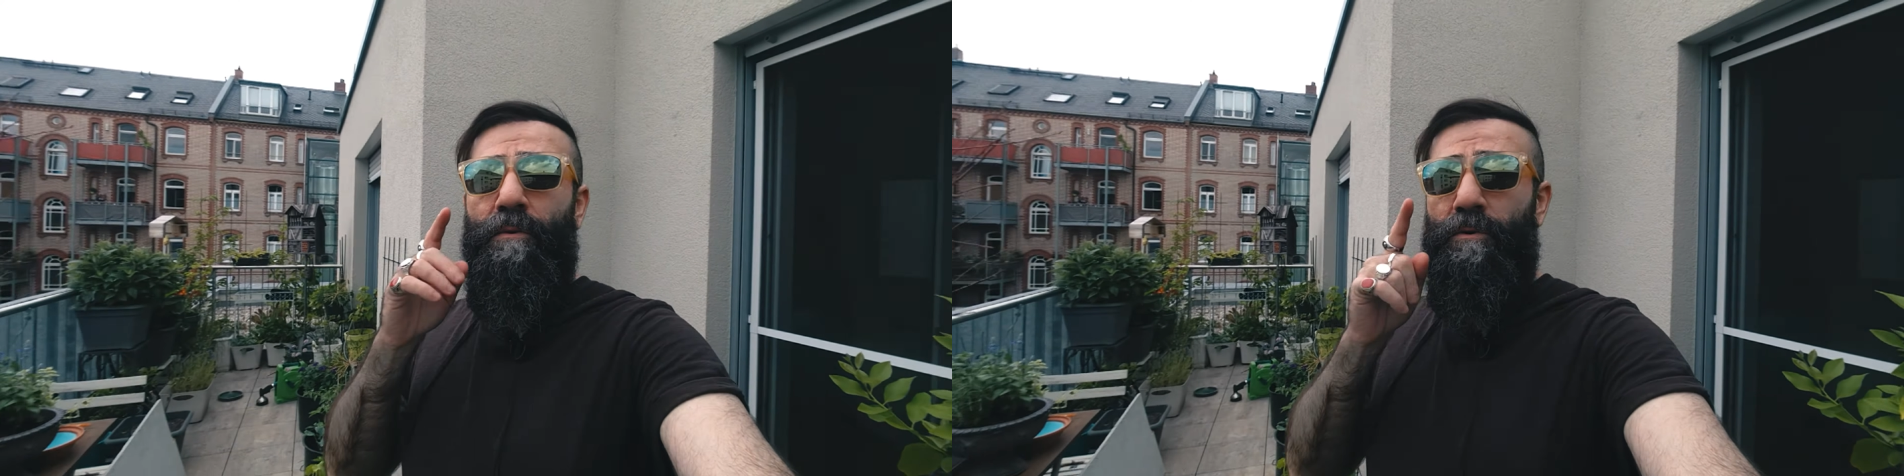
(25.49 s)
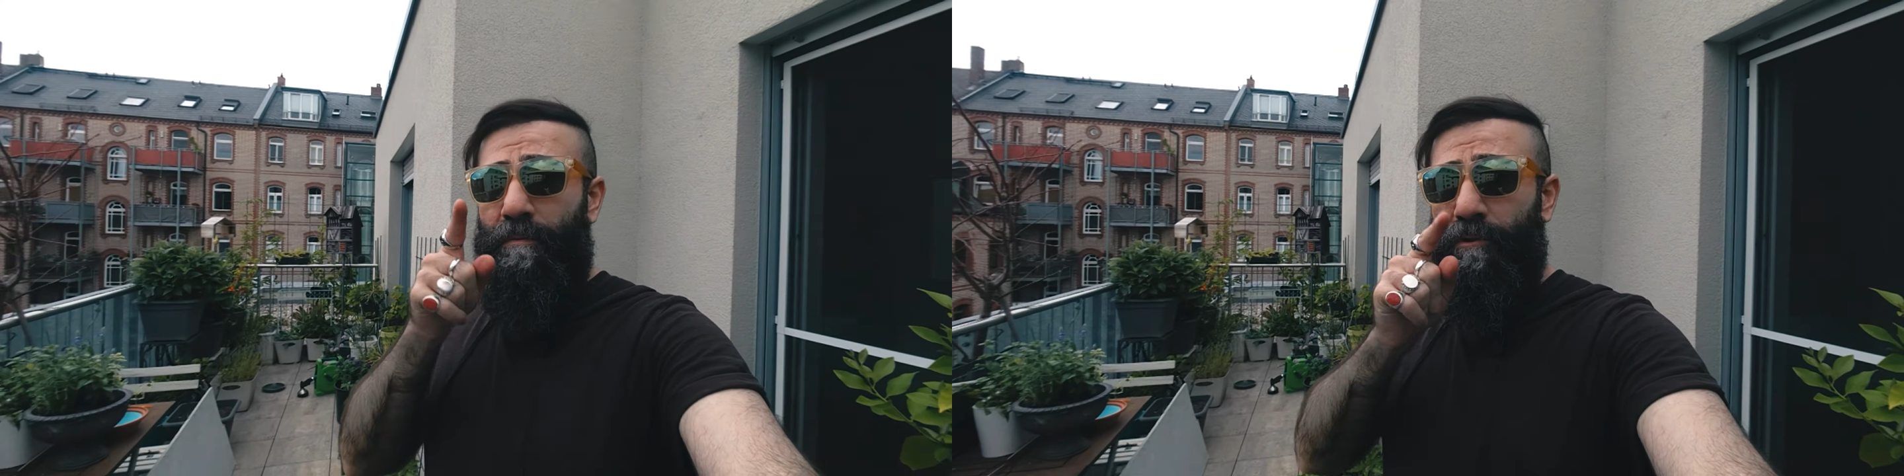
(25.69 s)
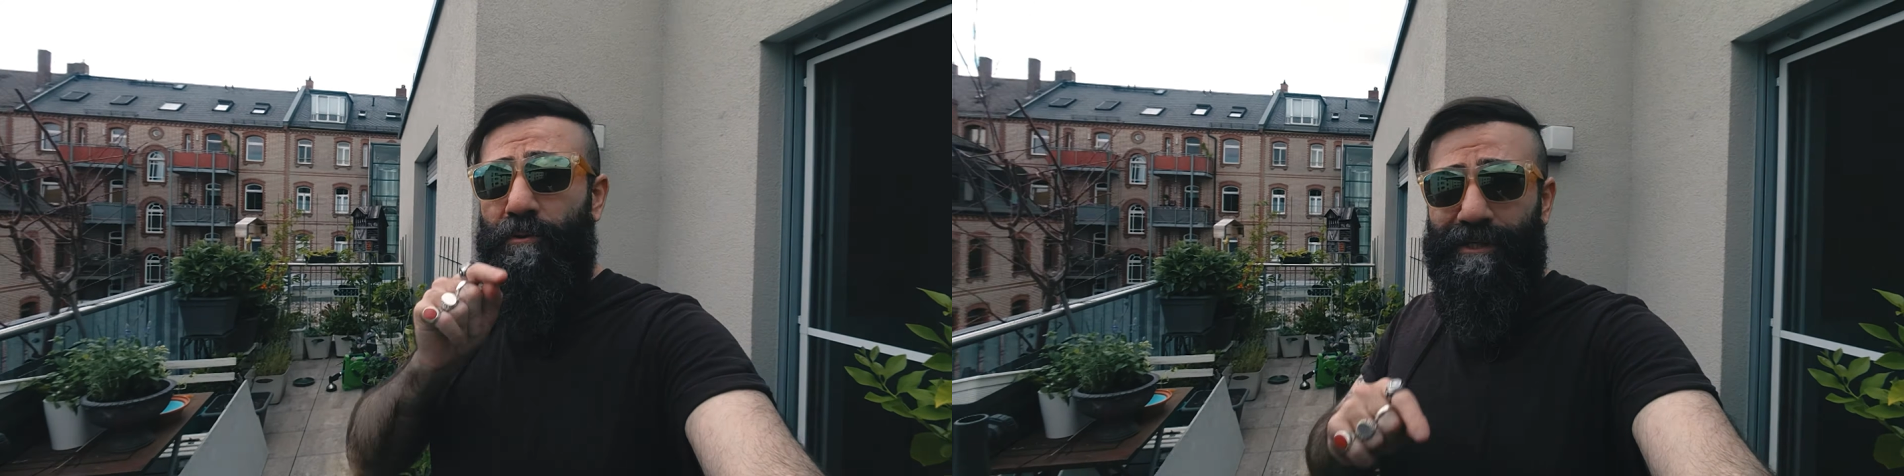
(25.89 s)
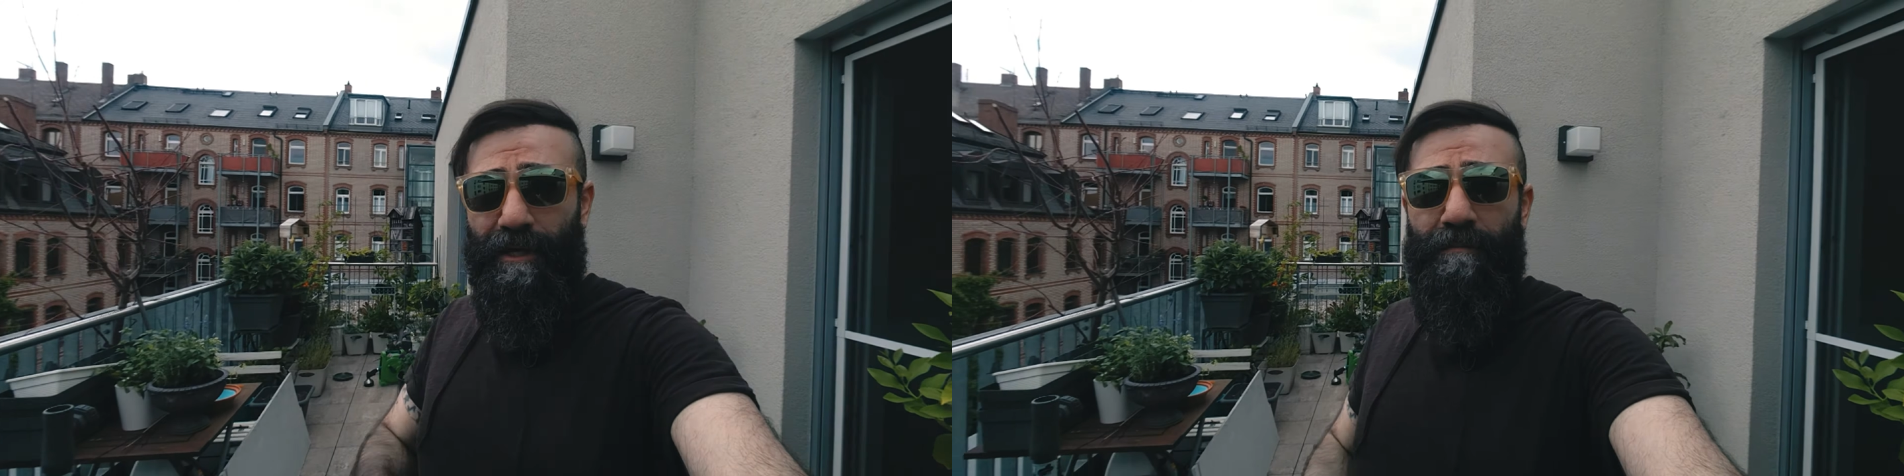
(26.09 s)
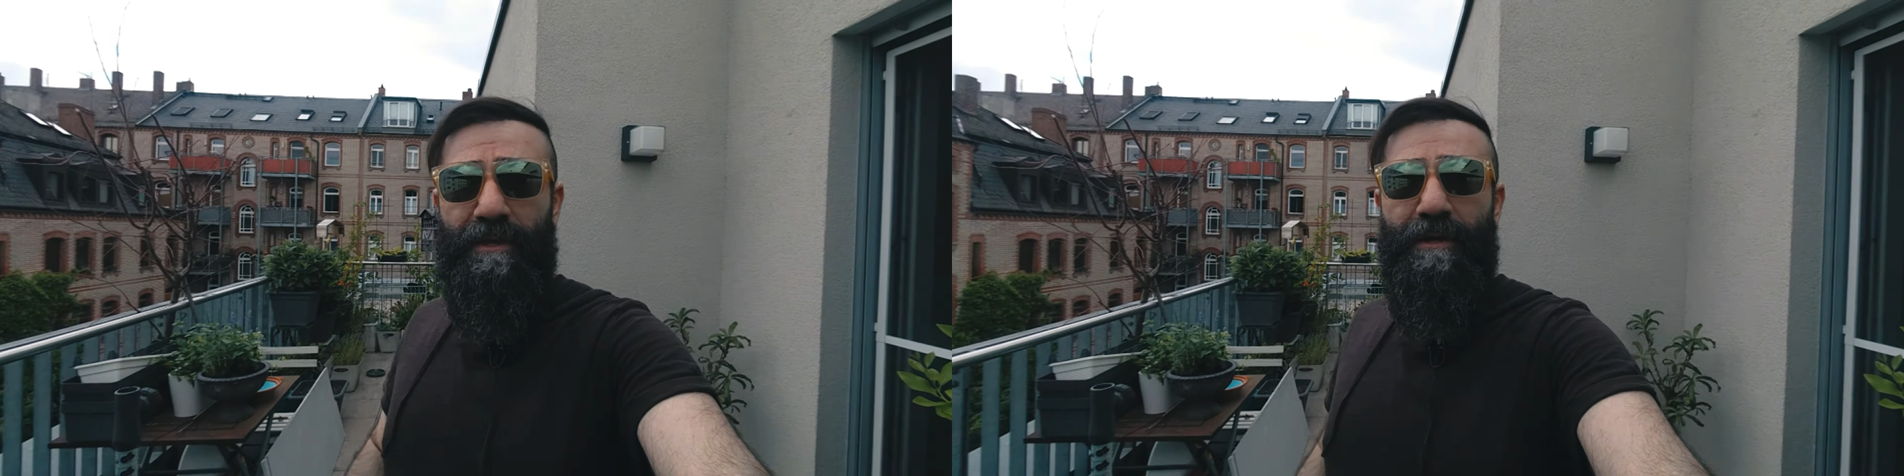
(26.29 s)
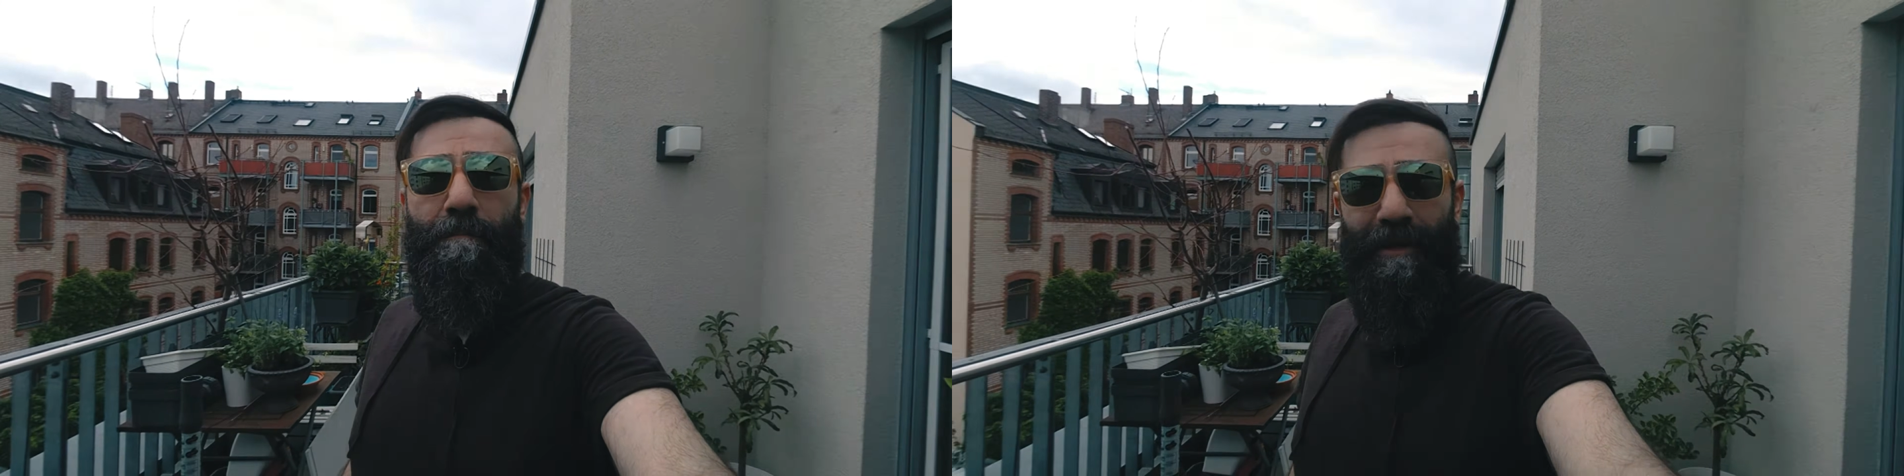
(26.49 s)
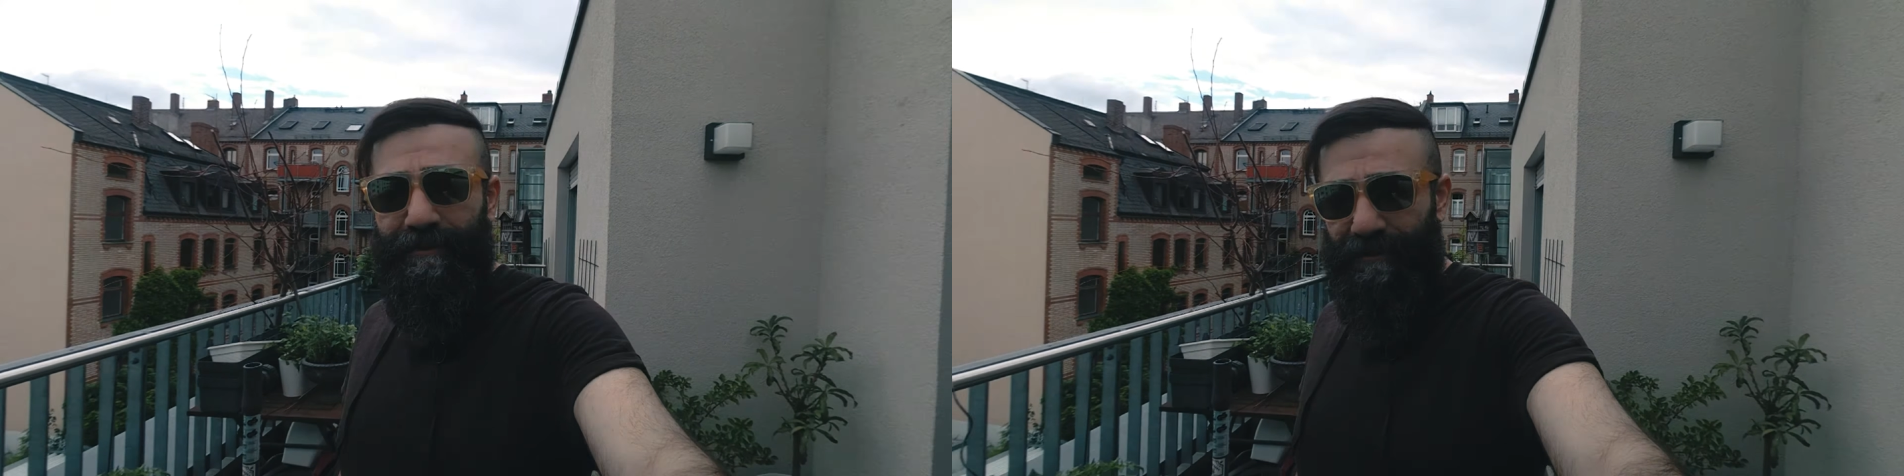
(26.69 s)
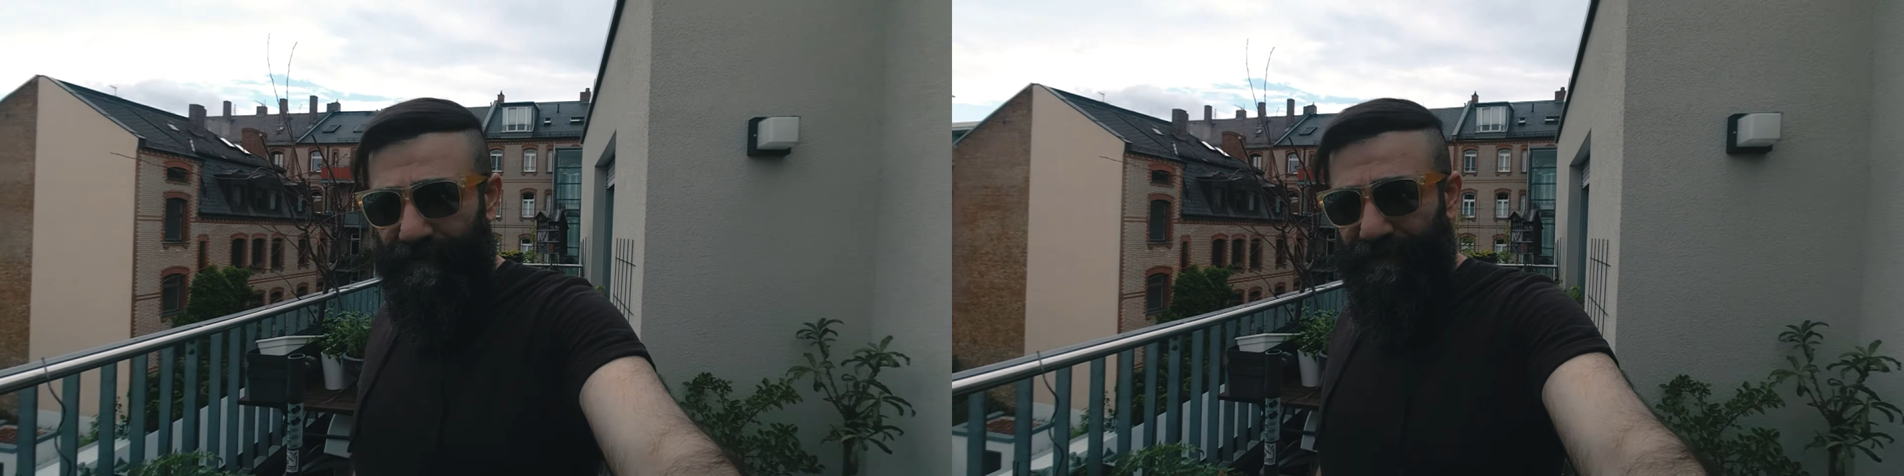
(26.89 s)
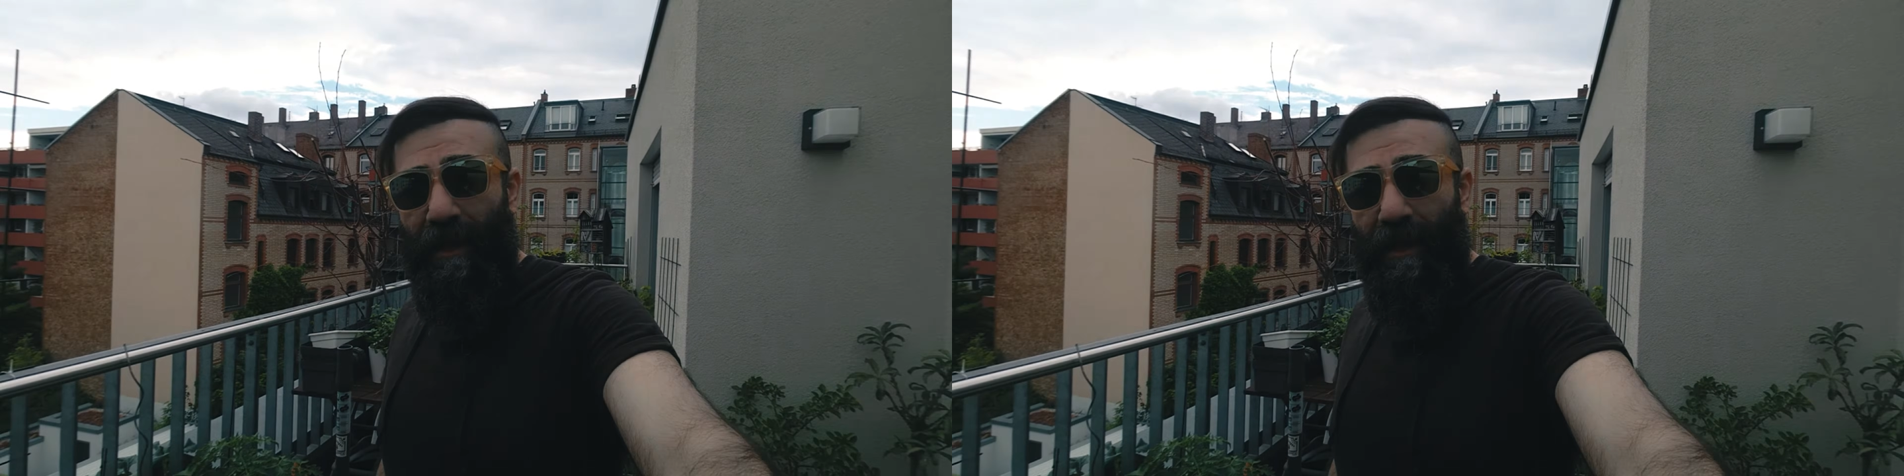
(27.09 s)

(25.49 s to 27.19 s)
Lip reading: We'll be doing something better.